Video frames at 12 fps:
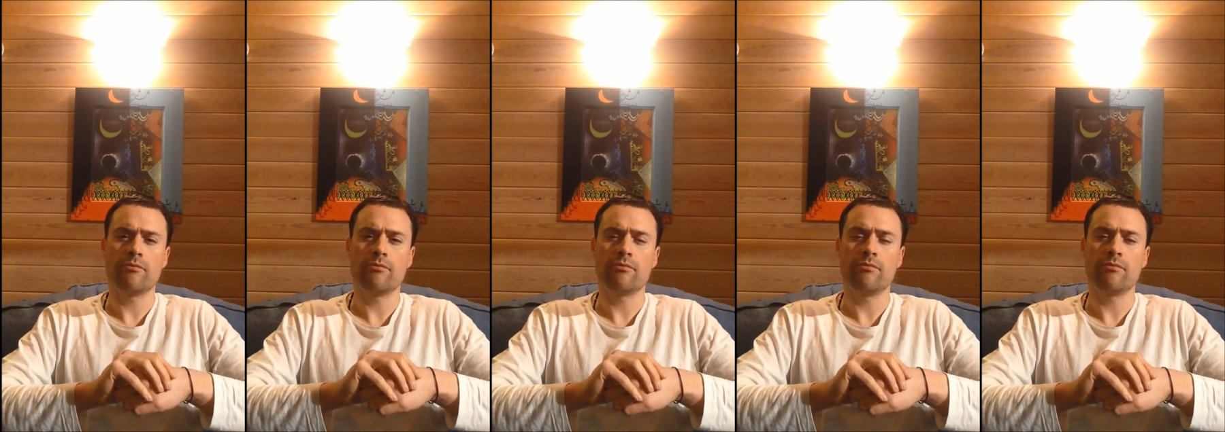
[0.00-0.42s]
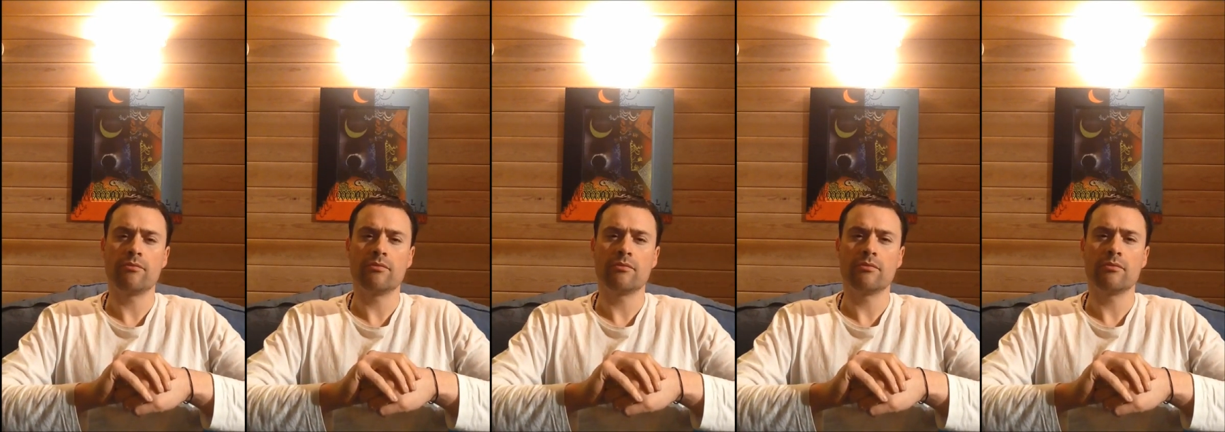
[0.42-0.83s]

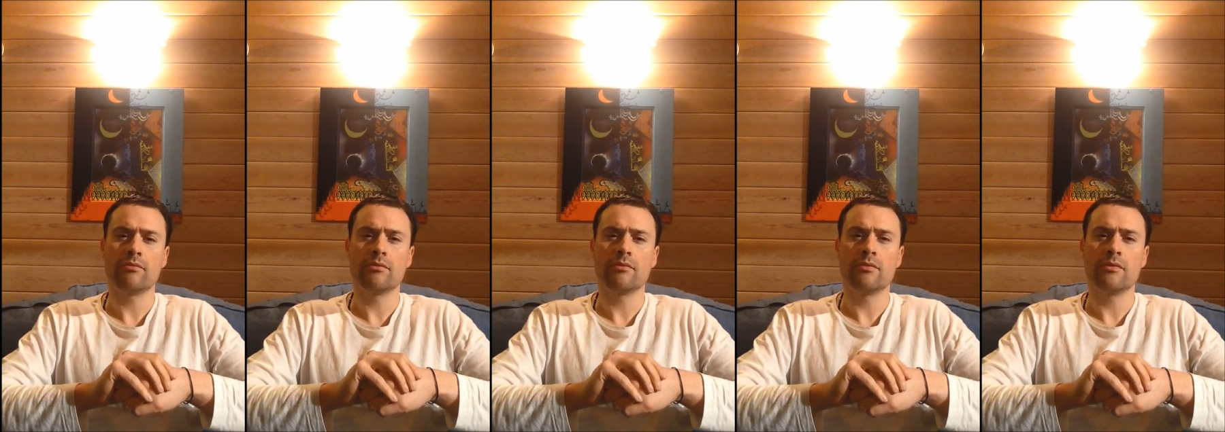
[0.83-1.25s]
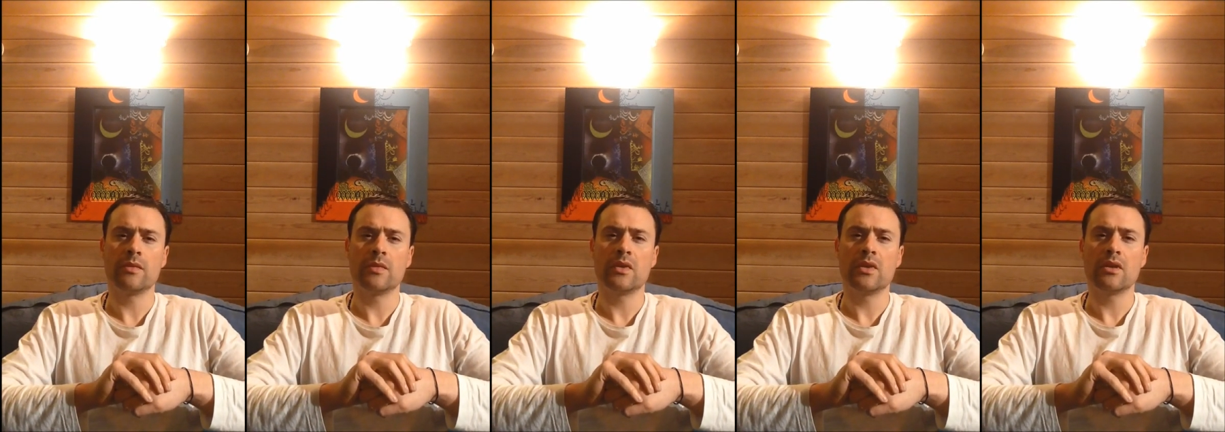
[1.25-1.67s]

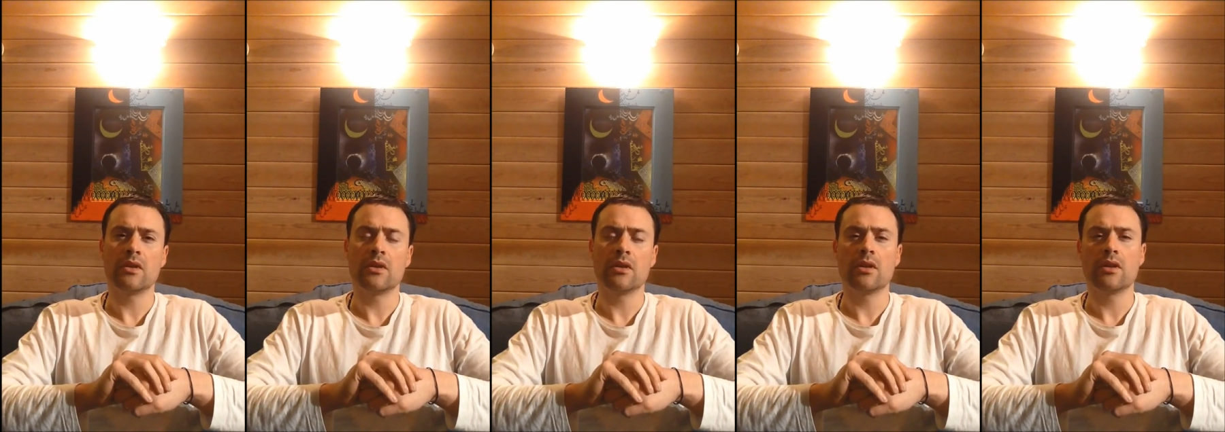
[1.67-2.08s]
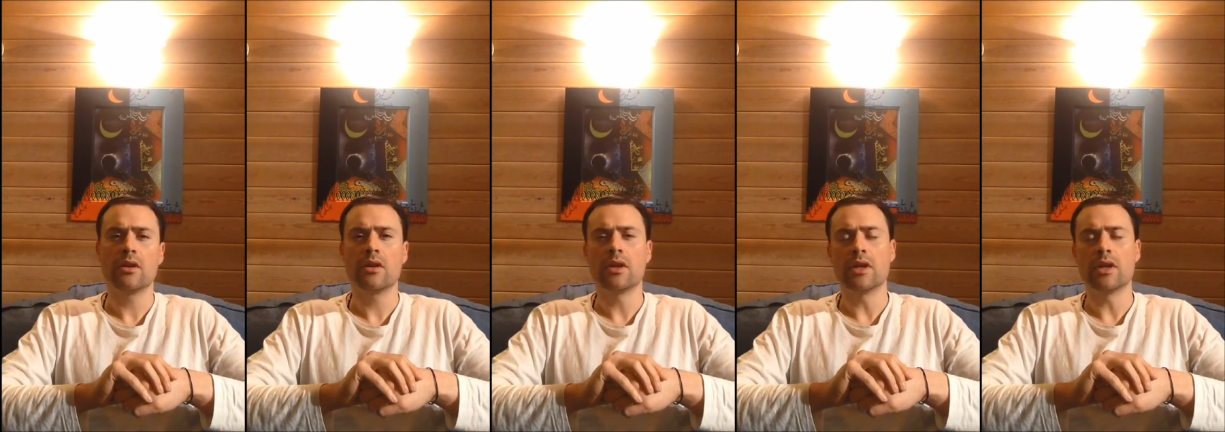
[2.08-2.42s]
No one is speaking in this clip.